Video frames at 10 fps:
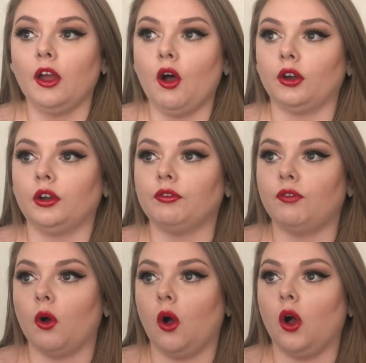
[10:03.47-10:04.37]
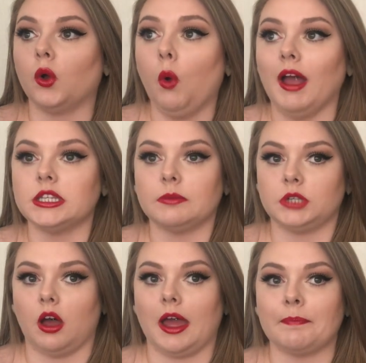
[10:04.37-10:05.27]
it on for quite some
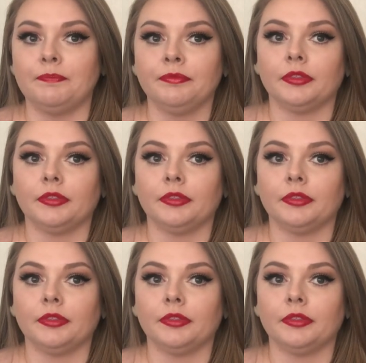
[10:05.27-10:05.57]
time,